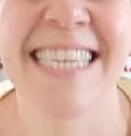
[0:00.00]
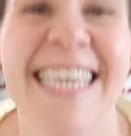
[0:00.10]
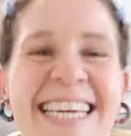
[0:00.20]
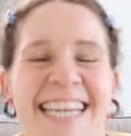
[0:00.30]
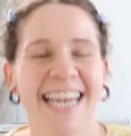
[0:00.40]

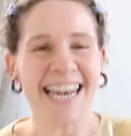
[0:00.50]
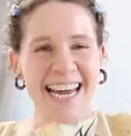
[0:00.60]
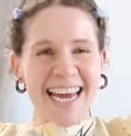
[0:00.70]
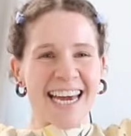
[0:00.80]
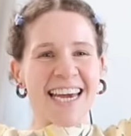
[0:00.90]

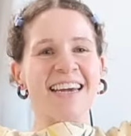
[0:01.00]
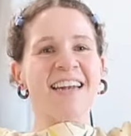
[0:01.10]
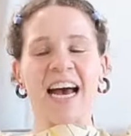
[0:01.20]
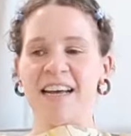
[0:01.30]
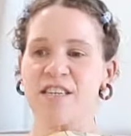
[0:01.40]

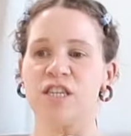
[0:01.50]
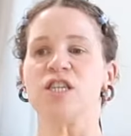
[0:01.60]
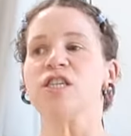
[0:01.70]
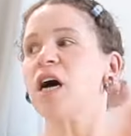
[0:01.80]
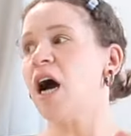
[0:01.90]
Clean
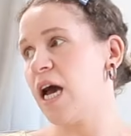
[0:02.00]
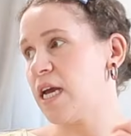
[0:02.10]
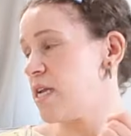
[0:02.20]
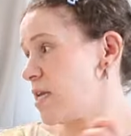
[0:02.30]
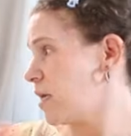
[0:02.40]
and
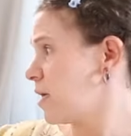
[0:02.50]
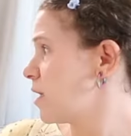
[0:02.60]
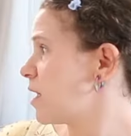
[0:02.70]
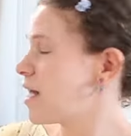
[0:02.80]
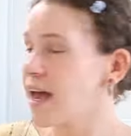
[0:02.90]
tidy,
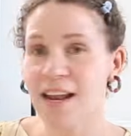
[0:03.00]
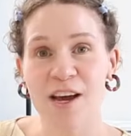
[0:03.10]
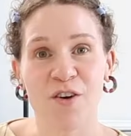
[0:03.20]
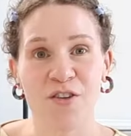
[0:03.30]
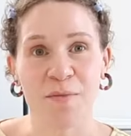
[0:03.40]
and I
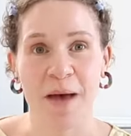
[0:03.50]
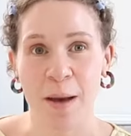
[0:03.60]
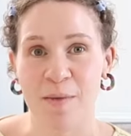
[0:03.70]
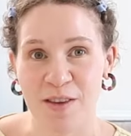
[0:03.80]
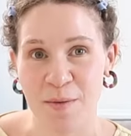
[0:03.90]
got some
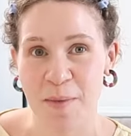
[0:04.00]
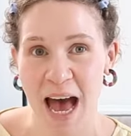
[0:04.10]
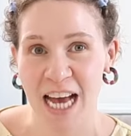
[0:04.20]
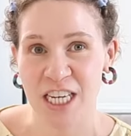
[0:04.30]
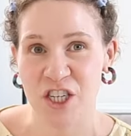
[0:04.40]
Amazon
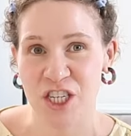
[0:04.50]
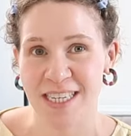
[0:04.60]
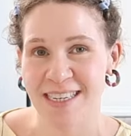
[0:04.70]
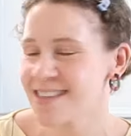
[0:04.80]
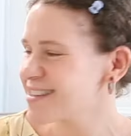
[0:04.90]

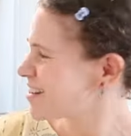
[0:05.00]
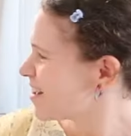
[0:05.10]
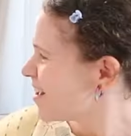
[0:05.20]
packages.